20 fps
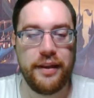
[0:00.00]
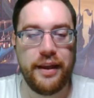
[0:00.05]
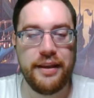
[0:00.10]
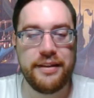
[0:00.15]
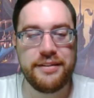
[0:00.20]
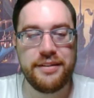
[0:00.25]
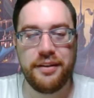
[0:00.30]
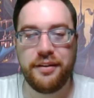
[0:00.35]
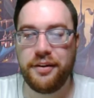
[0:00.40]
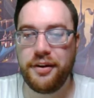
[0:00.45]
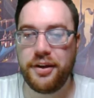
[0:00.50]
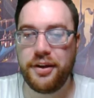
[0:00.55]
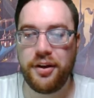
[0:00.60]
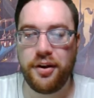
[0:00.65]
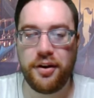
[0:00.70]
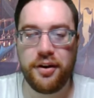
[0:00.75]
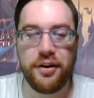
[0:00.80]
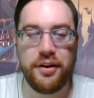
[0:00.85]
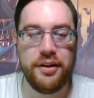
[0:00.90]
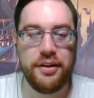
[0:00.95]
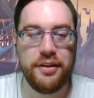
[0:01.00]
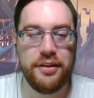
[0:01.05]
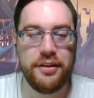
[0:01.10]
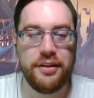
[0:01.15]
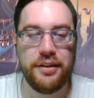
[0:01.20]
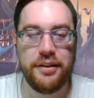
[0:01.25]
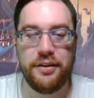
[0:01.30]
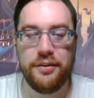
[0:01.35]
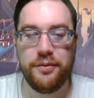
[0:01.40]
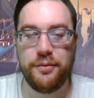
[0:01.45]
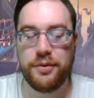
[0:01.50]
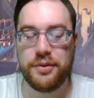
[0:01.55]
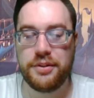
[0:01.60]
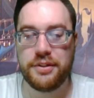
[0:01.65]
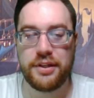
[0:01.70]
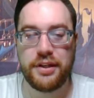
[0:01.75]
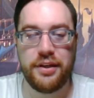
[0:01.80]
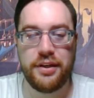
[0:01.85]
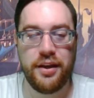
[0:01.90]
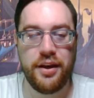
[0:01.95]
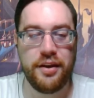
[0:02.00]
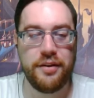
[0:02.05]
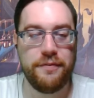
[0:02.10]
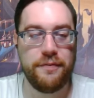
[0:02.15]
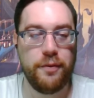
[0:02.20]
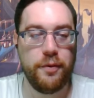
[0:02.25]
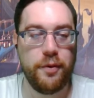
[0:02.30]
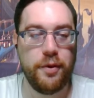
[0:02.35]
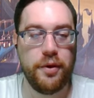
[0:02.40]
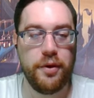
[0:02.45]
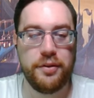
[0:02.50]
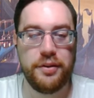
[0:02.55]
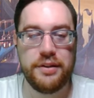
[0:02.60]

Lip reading: Ancillary Card, which is a non-foil.